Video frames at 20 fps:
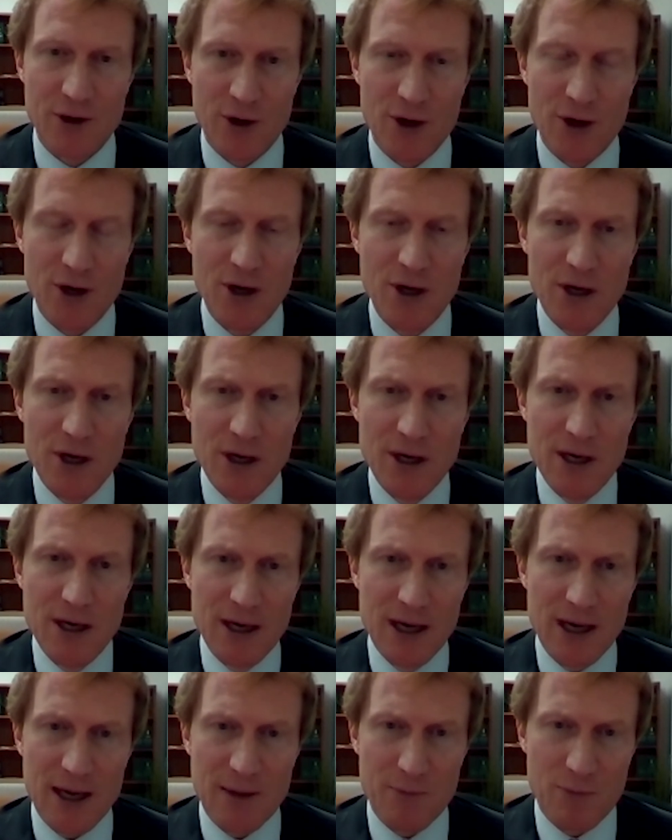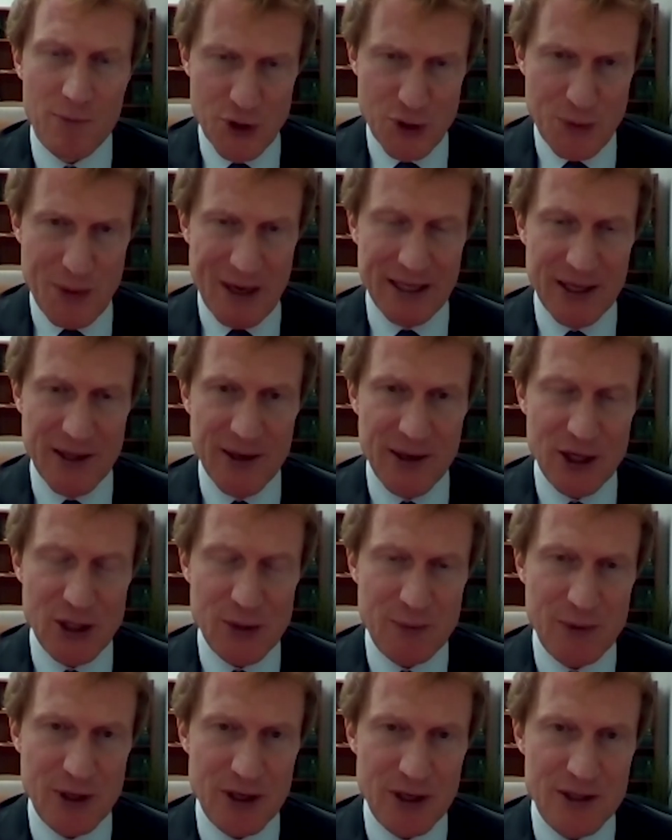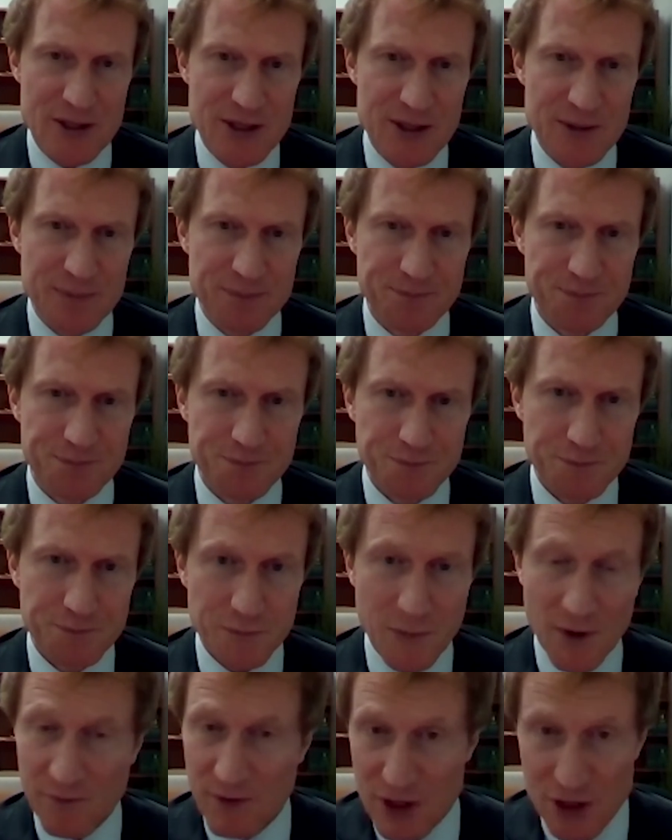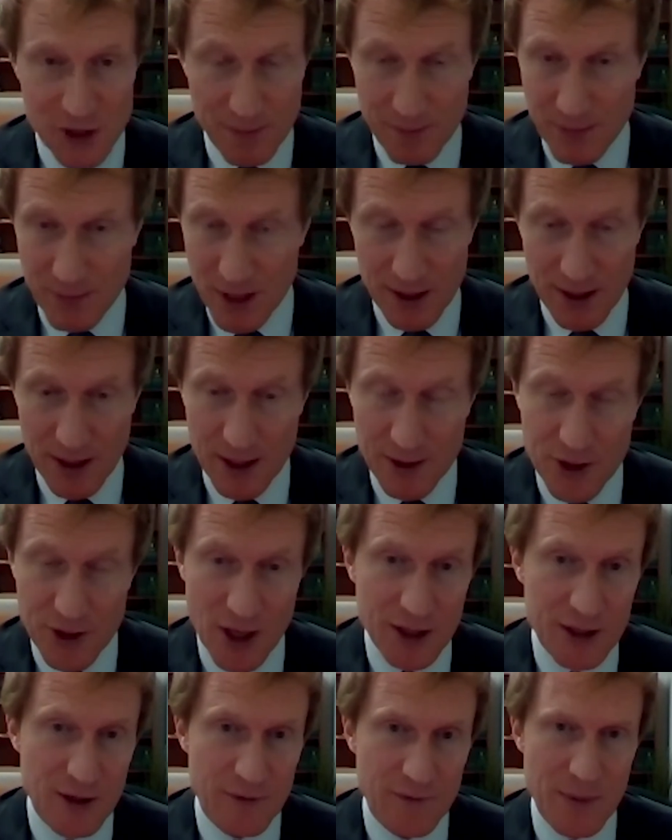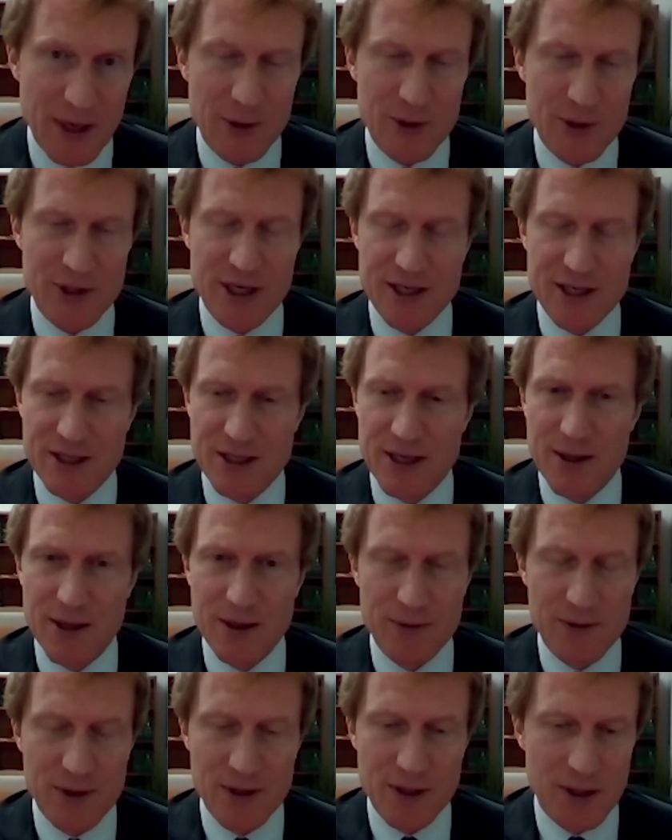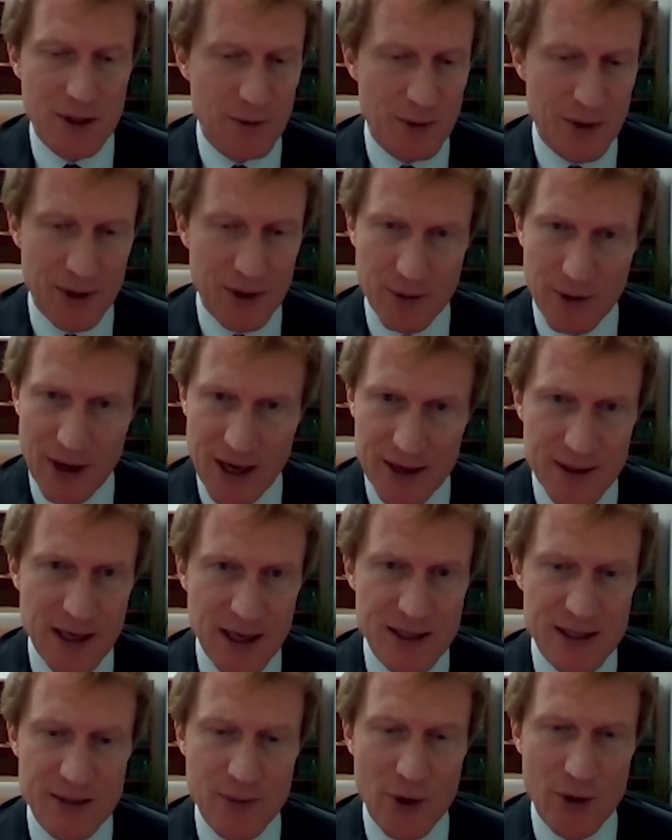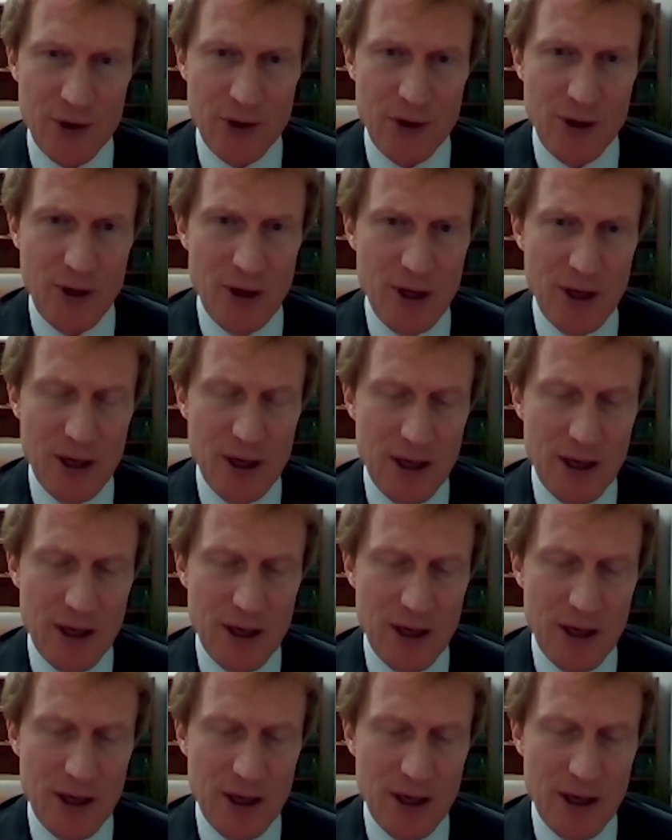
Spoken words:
heard with respect to their experiences. Featured a doctor from Akwesasne with a great testimonial.